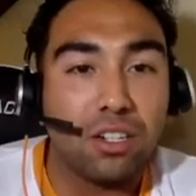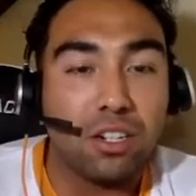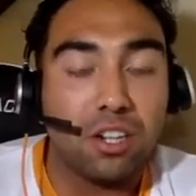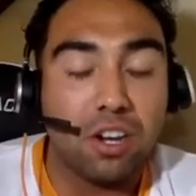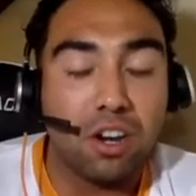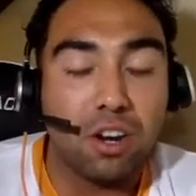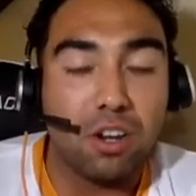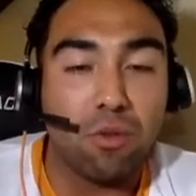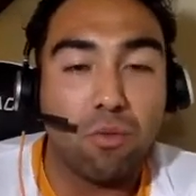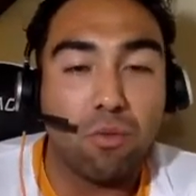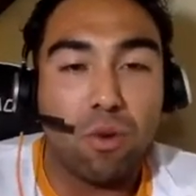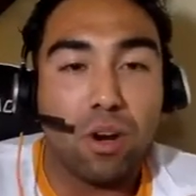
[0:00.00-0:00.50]

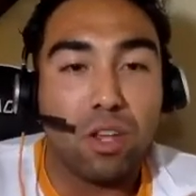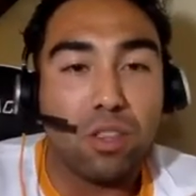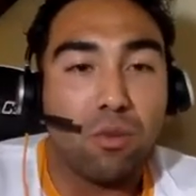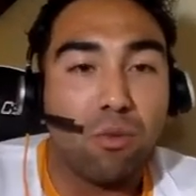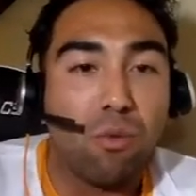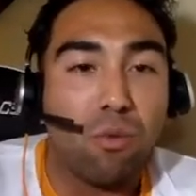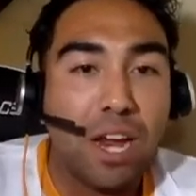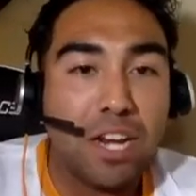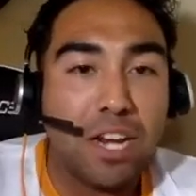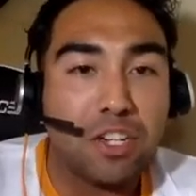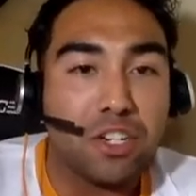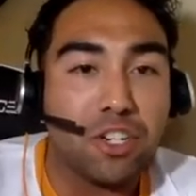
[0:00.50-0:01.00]
You wear the
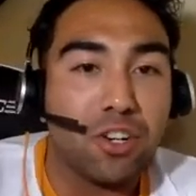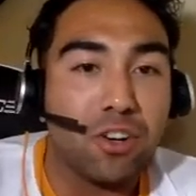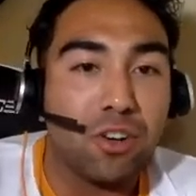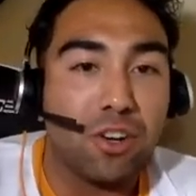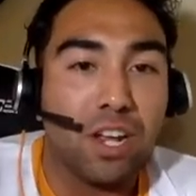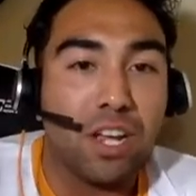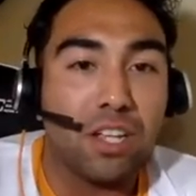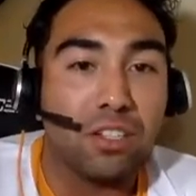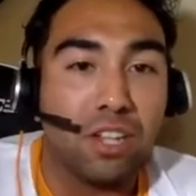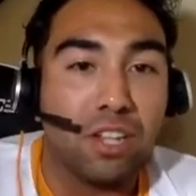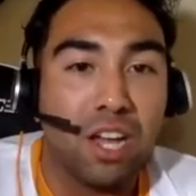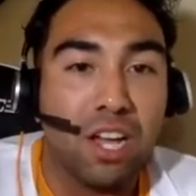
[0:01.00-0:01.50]
white shirt
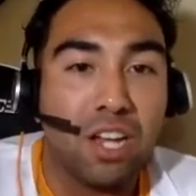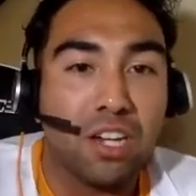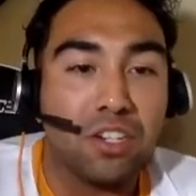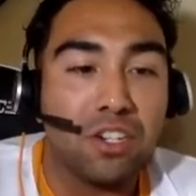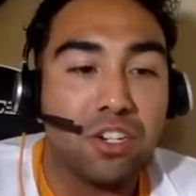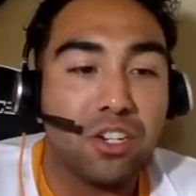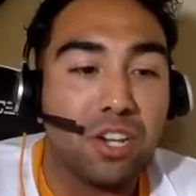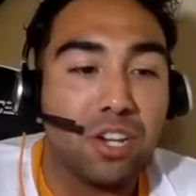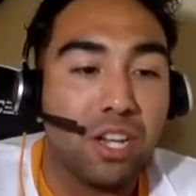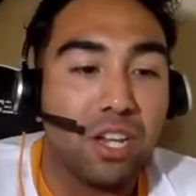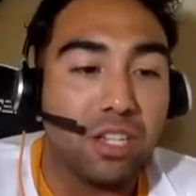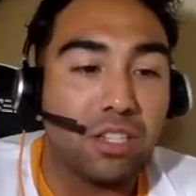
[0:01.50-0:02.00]
at
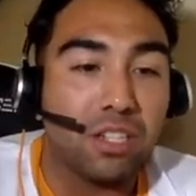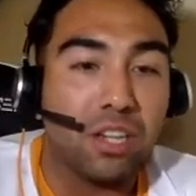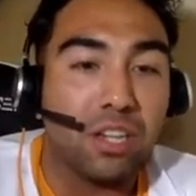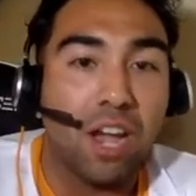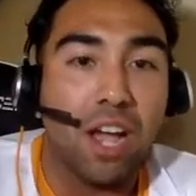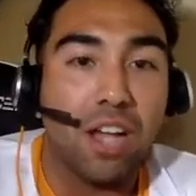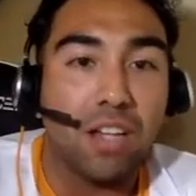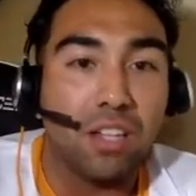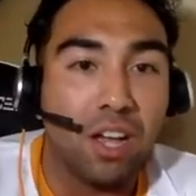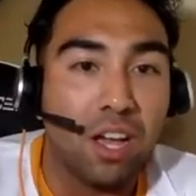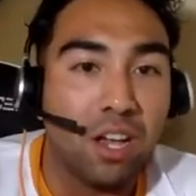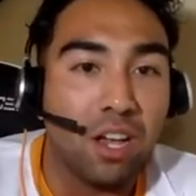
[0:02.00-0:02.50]
lunch. It's
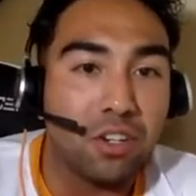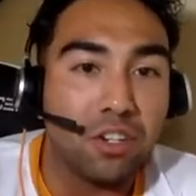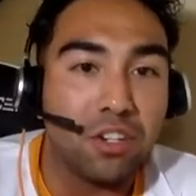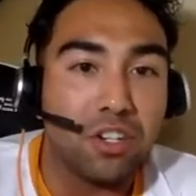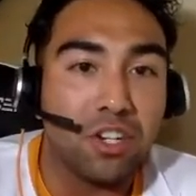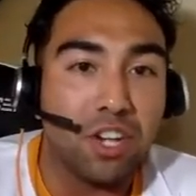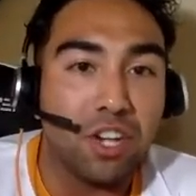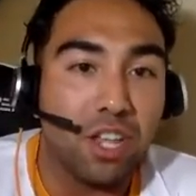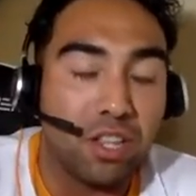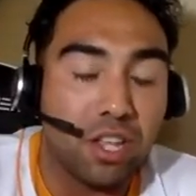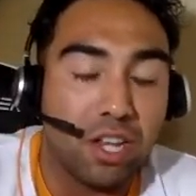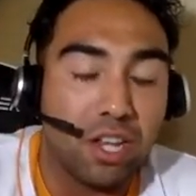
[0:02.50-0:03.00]
hot
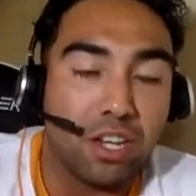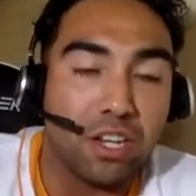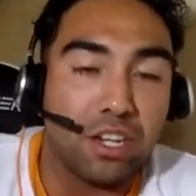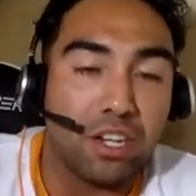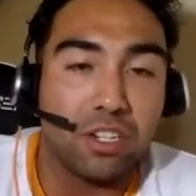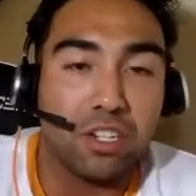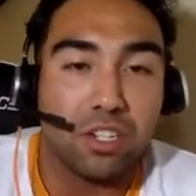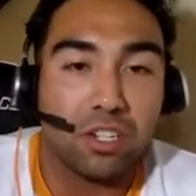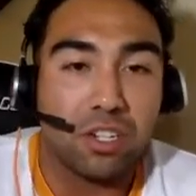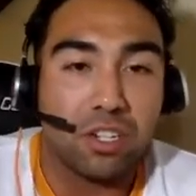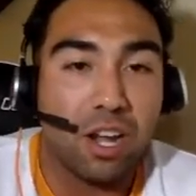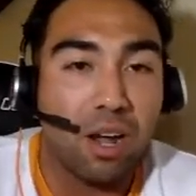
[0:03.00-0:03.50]
lunch, and then you
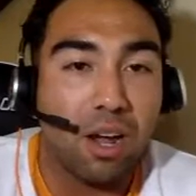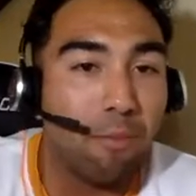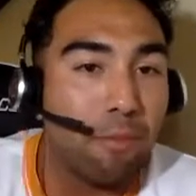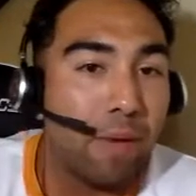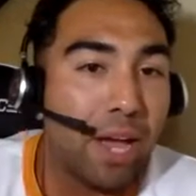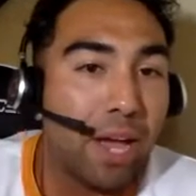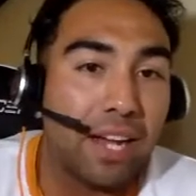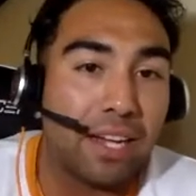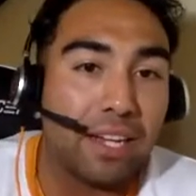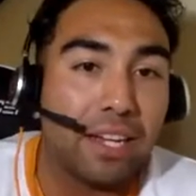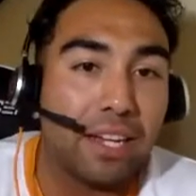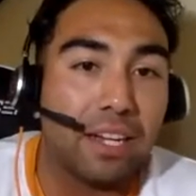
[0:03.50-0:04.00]
just come
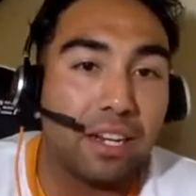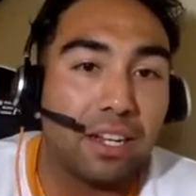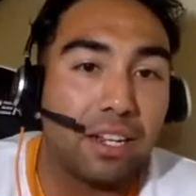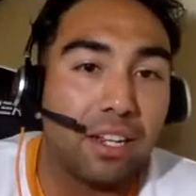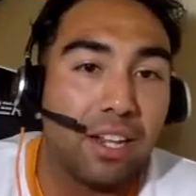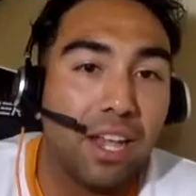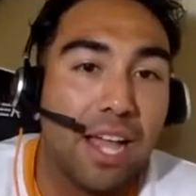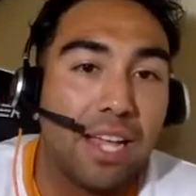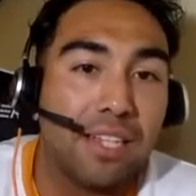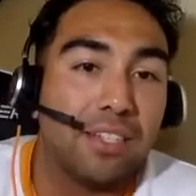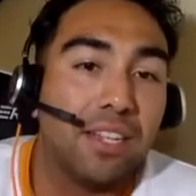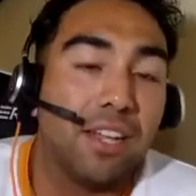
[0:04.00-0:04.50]
back into
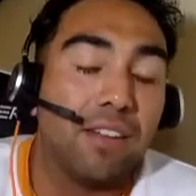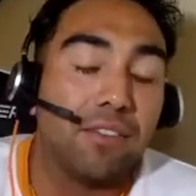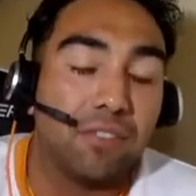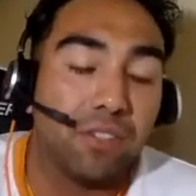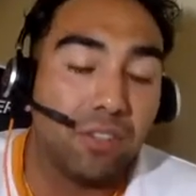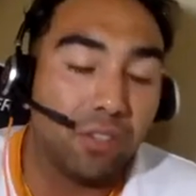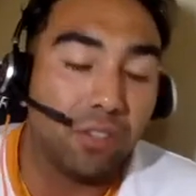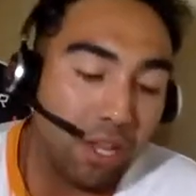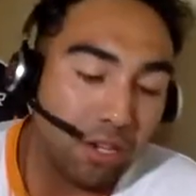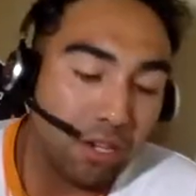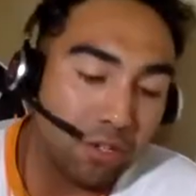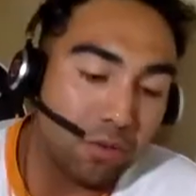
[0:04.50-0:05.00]
class
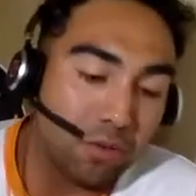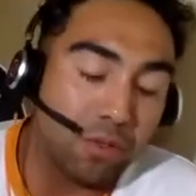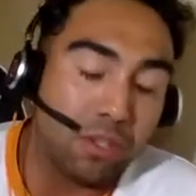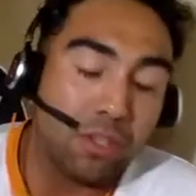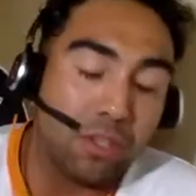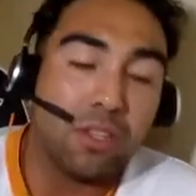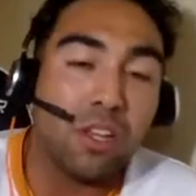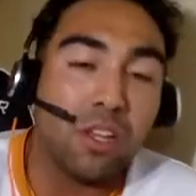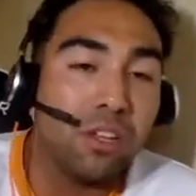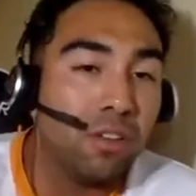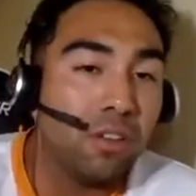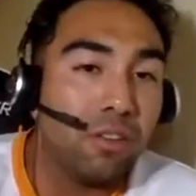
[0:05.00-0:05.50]
after lunch
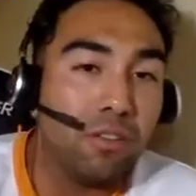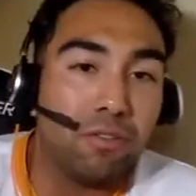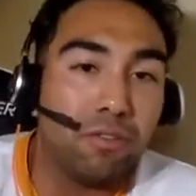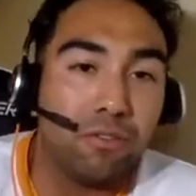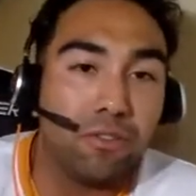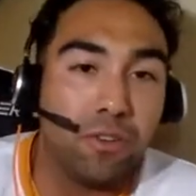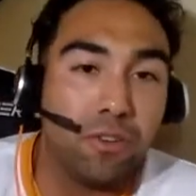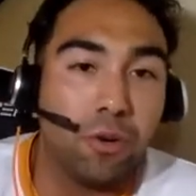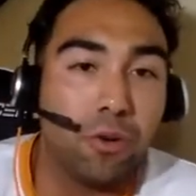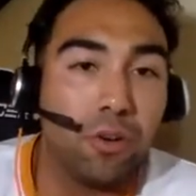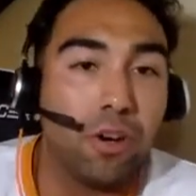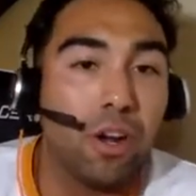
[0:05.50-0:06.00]
with
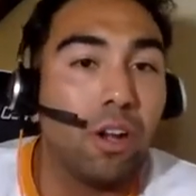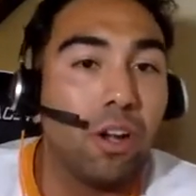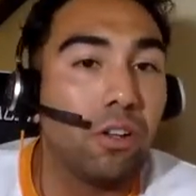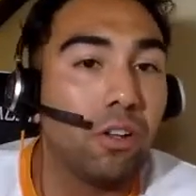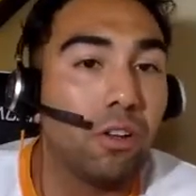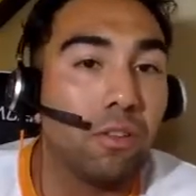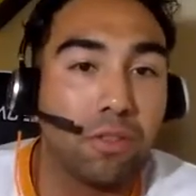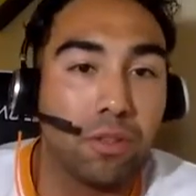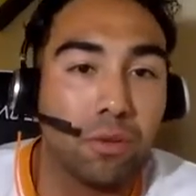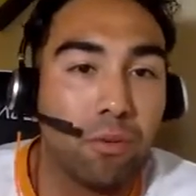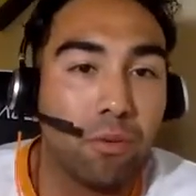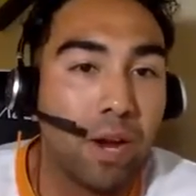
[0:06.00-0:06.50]
food all
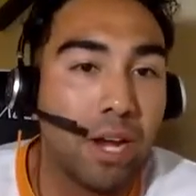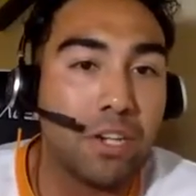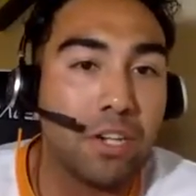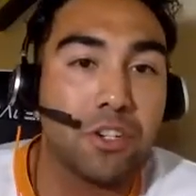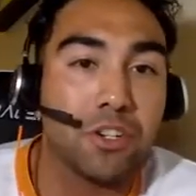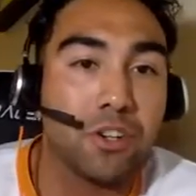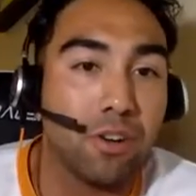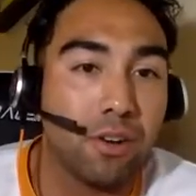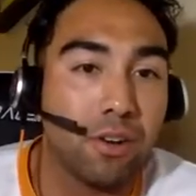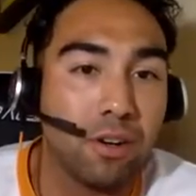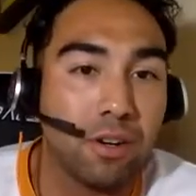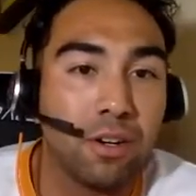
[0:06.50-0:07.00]
over the white
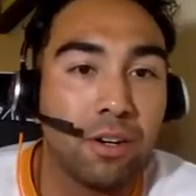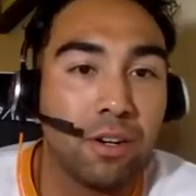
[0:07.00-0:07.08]
shirt.